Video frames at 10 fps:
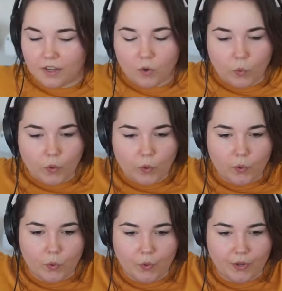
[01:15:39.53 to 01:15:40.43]
Woo!
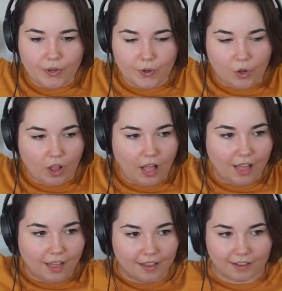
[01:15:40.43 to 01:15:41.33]

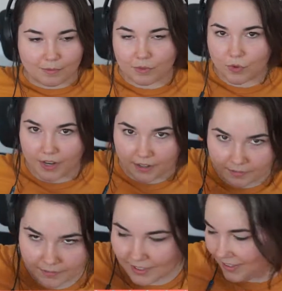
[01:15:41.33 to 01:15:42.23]
Oh, I'm sweaty.
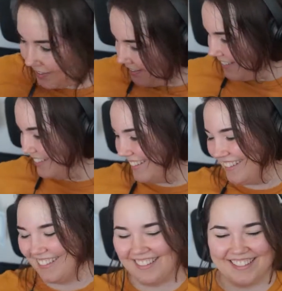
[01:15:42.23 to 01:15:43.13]

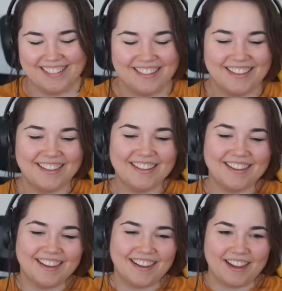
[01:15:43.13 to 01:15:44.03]
But
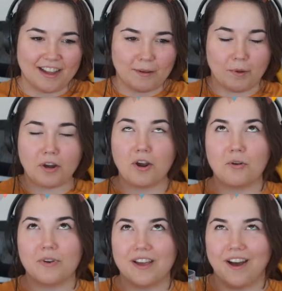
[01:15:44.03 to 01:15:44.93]
aren't
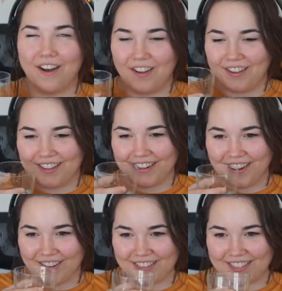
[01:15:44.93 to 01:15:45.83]
we all? You
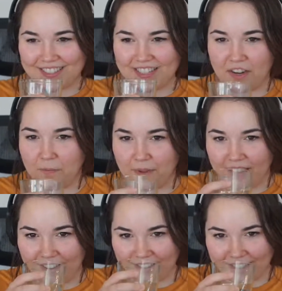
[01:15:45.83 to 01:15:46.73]
know, it's a state of
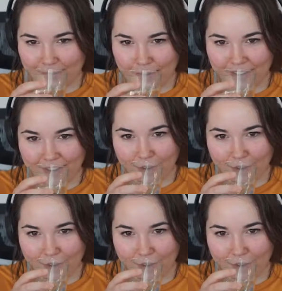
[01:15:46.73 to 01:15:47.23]
being at this point.